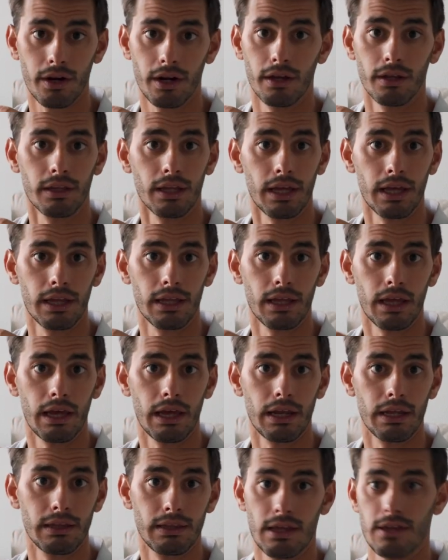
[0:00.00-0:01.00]

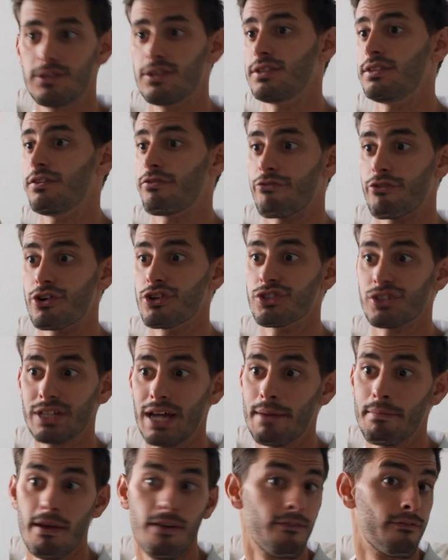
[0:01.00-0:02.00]
and this is the first
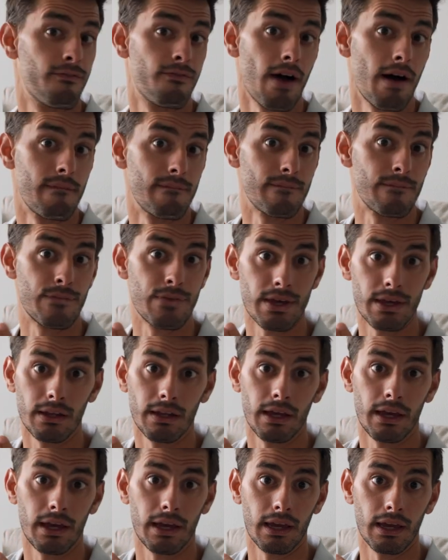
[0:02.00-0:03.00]
time I'm
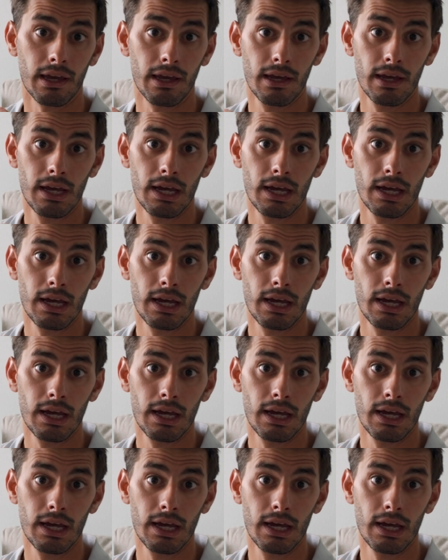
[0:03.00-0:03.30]
feeling